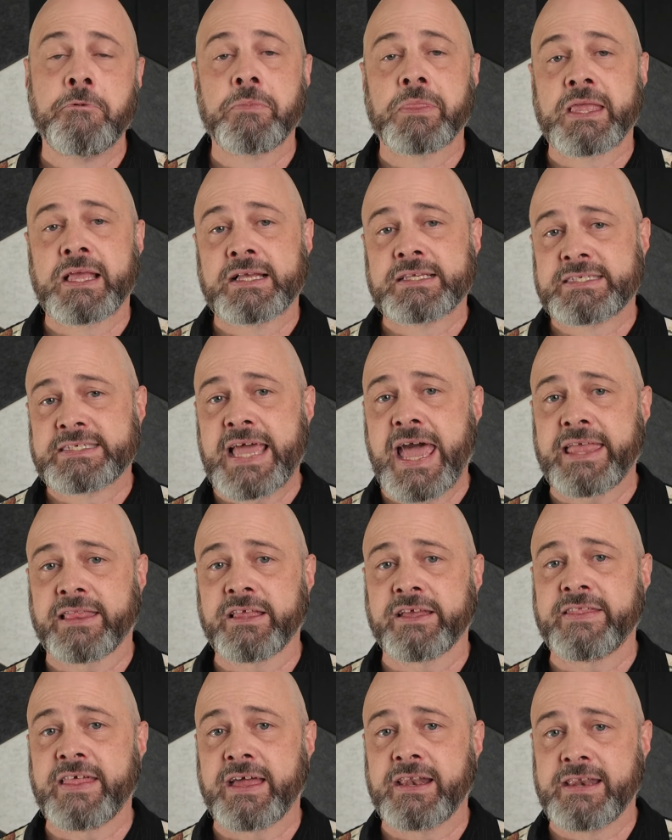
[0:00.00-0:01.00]
Sadly,
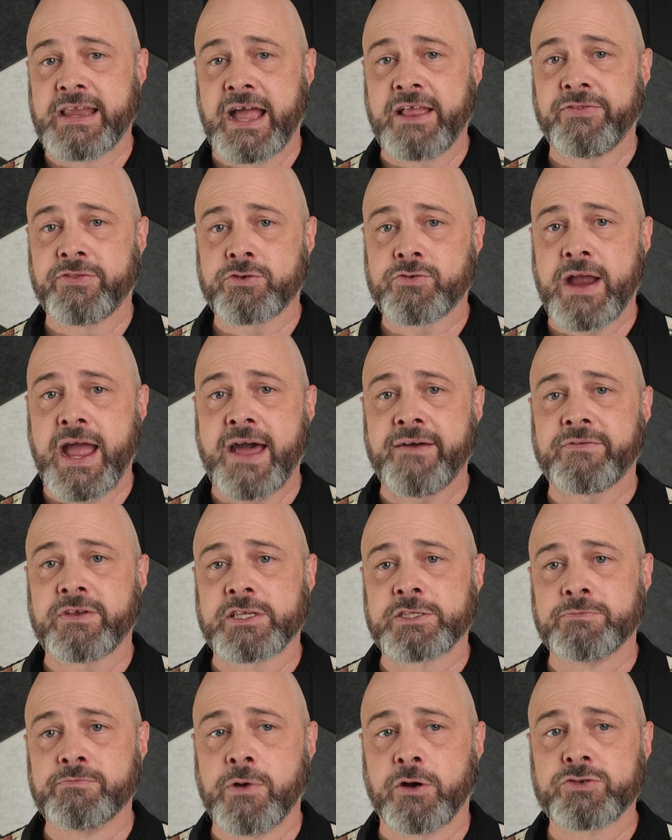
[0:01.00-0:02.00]
that 9th draft is
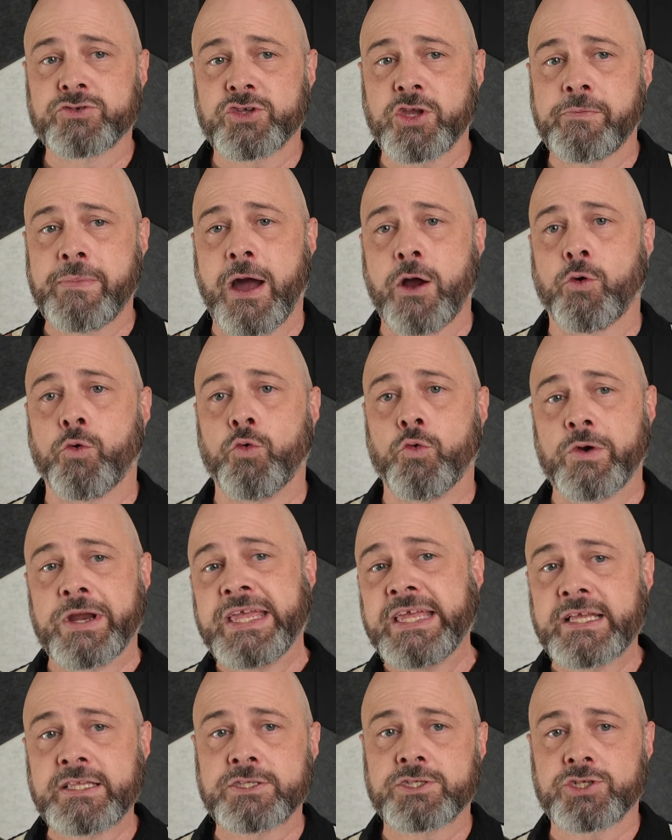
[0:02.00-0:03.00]
mostly about
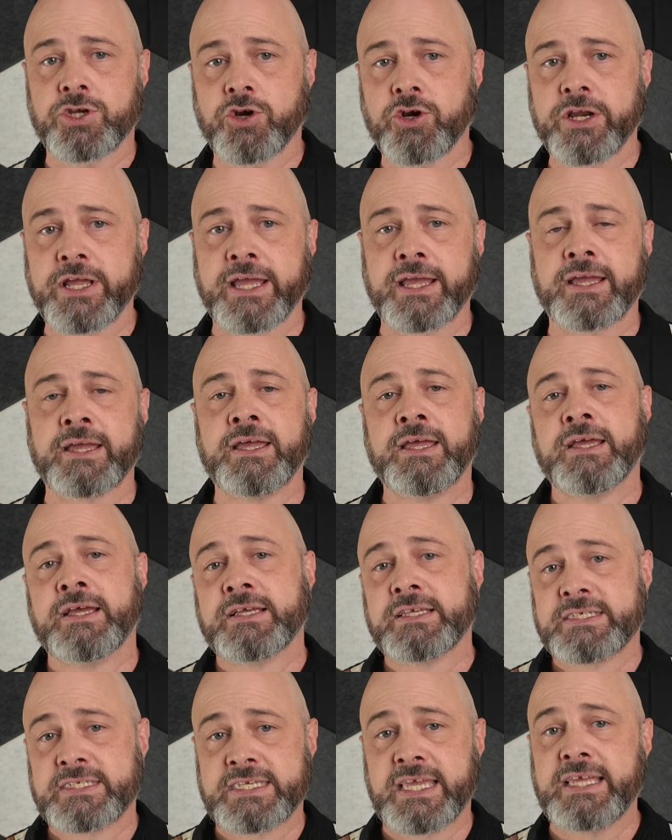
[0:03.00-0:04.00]
reinserting
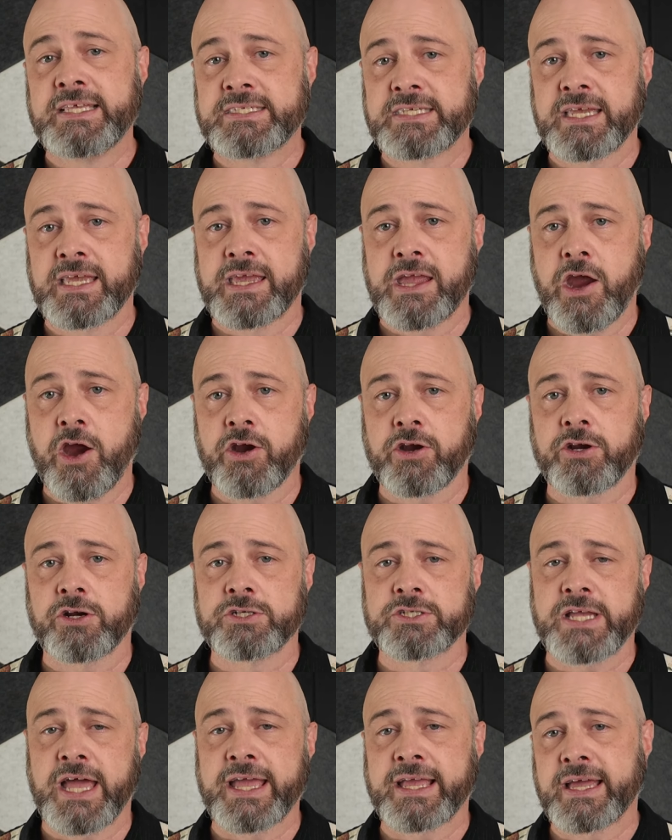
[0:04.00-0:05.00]
scenes and characters
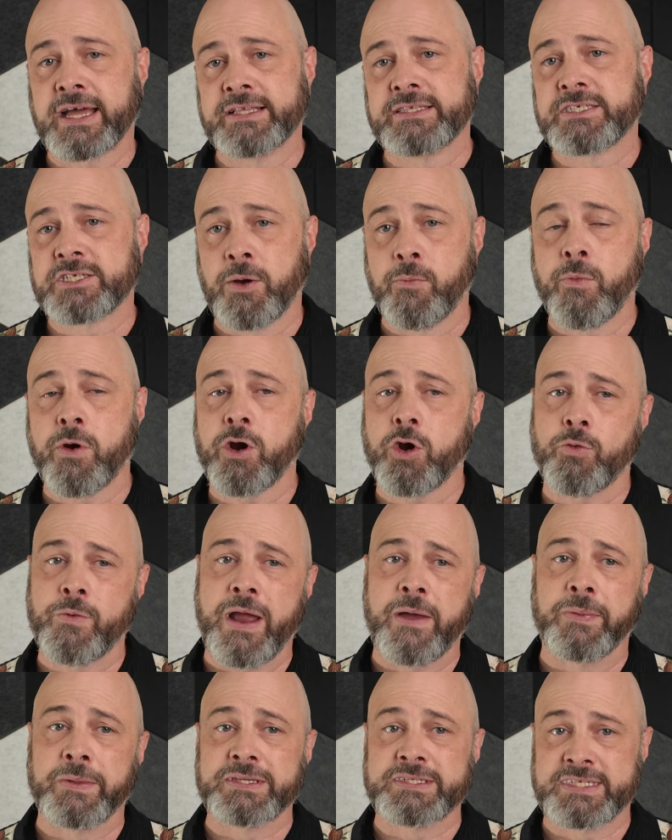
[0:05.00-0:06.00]
I cut somewhere around the
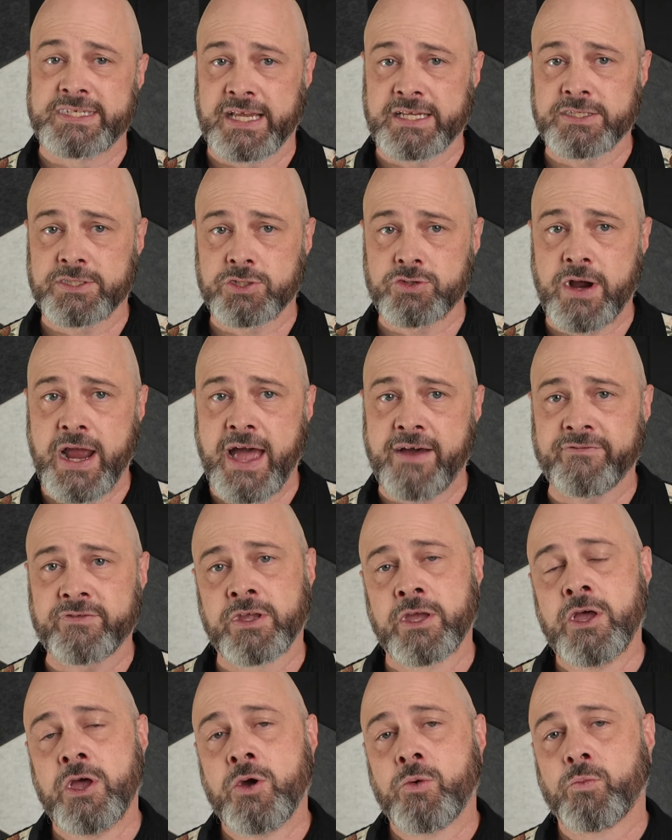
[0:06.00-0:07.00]
6th draft
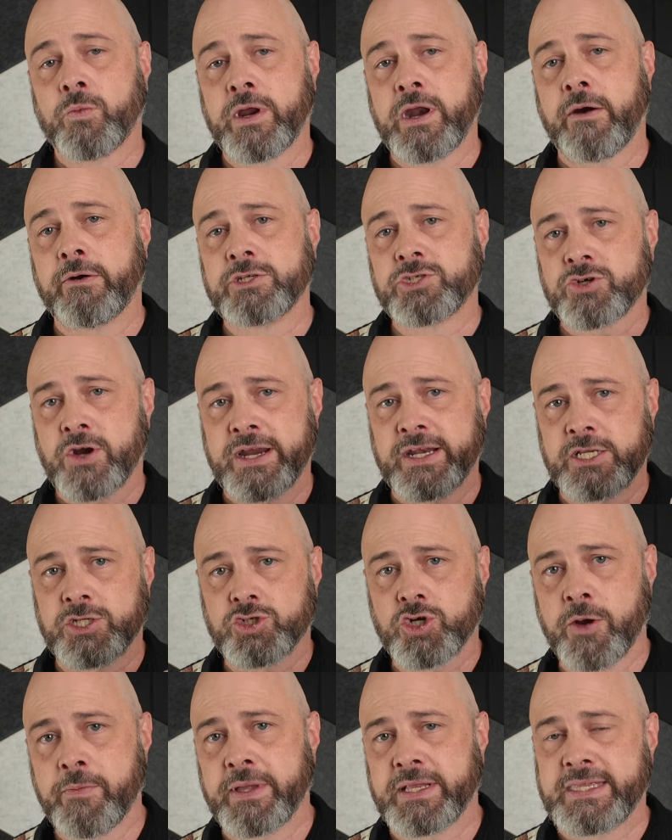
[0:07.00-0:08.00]
when I was trying to trim
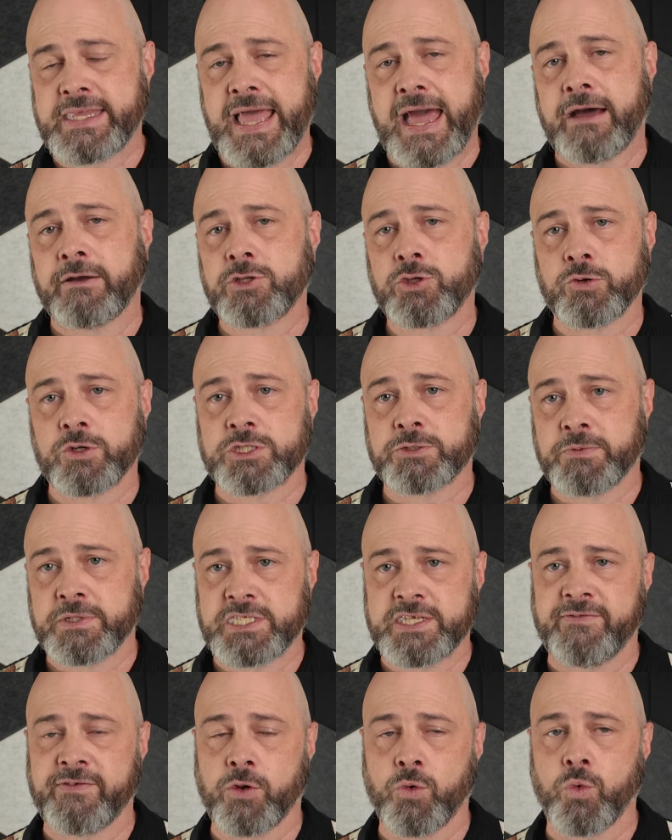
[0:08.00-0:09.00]
it down to a
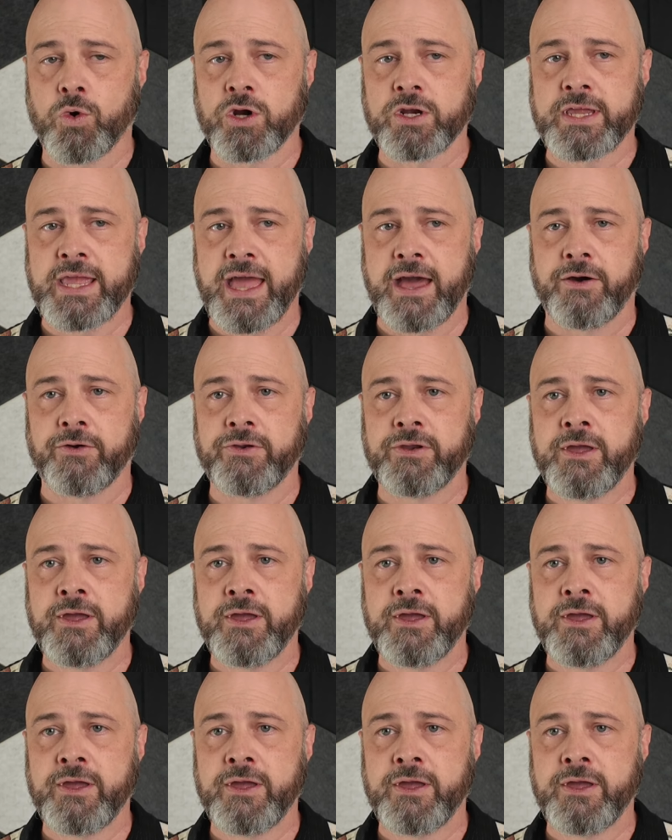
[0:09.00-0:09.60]
specific word count.